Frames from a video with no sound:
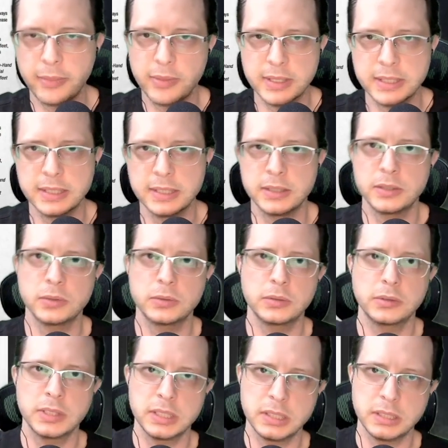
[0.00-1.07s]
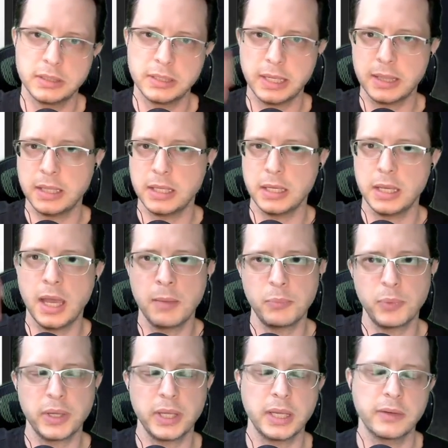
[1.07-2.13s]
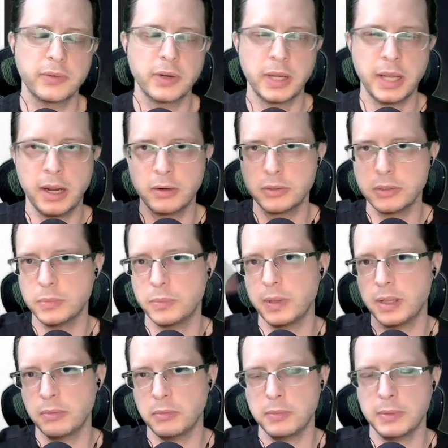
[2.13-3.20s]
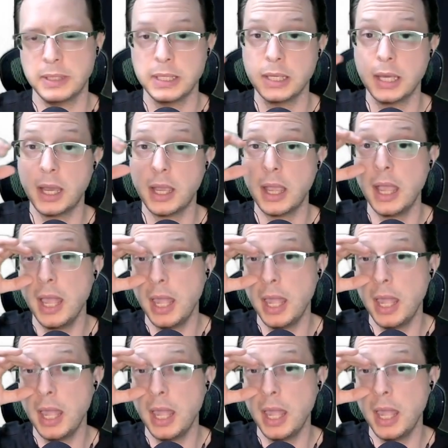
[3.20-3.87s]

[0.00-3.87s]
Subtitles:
this is like the upbringing of our character when they were really young.